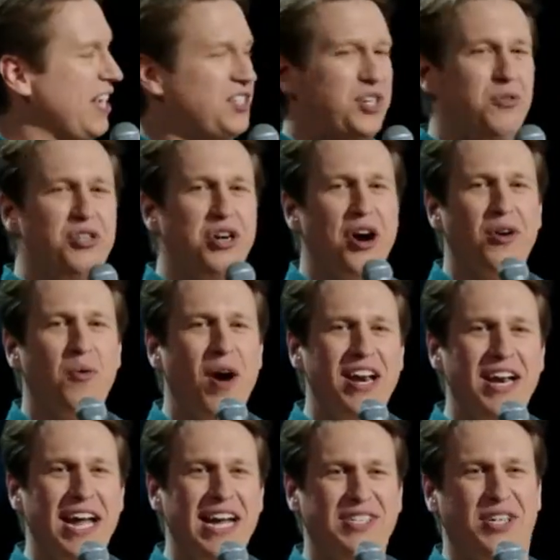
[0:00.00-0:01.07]
so dark. Why did I
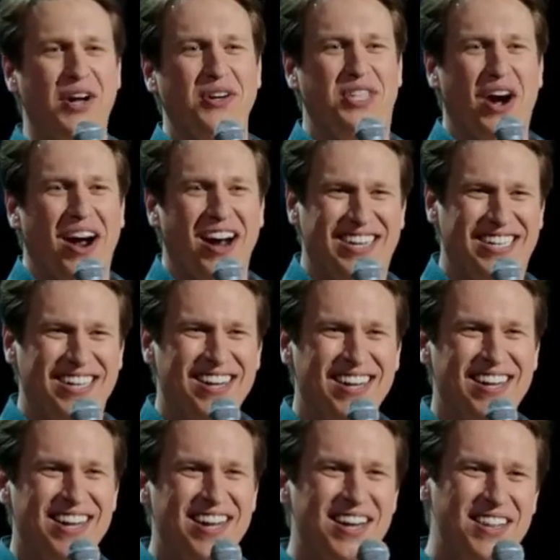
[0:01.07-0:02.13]
get so dark?
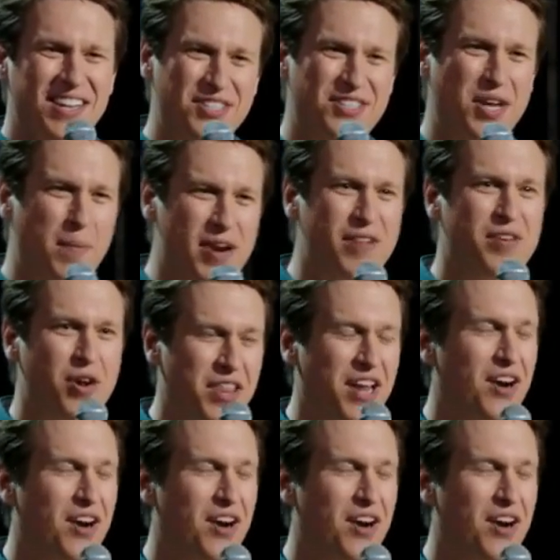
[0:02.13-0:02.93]
There's so many of you that are